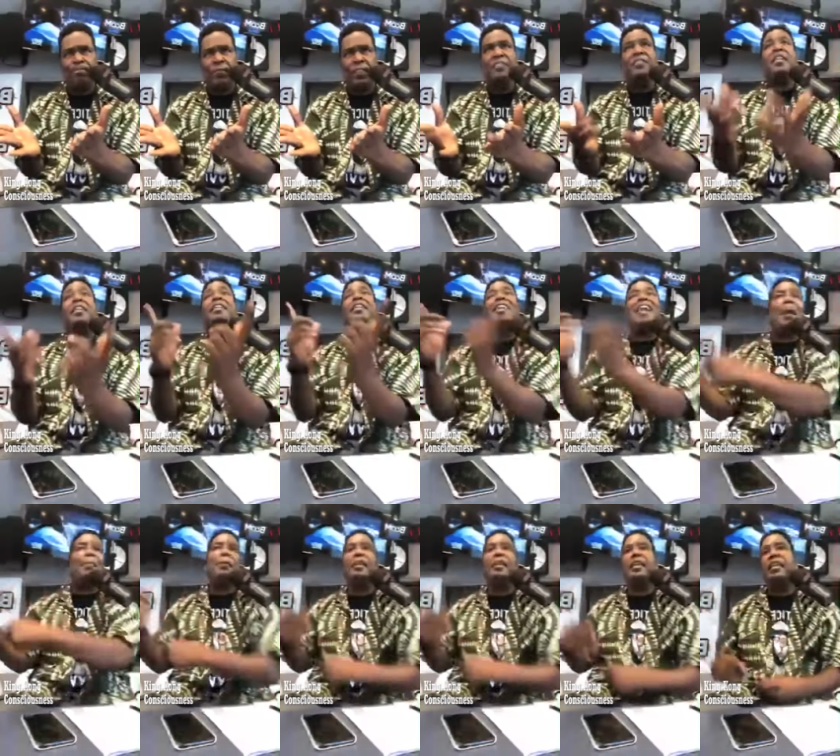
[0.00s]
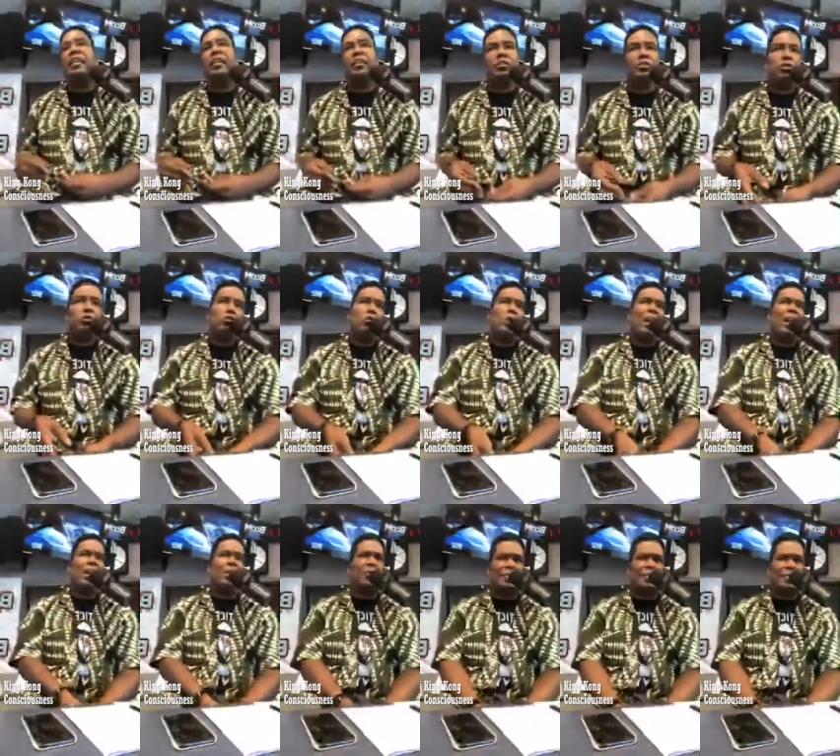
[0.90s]
if they did not begin in the
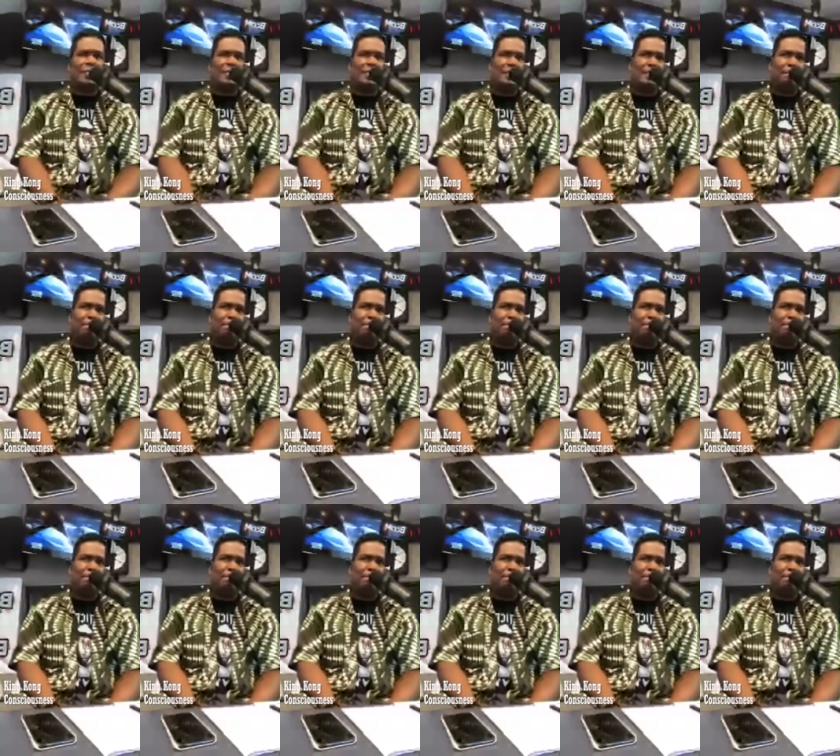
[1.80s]
schoolhouse.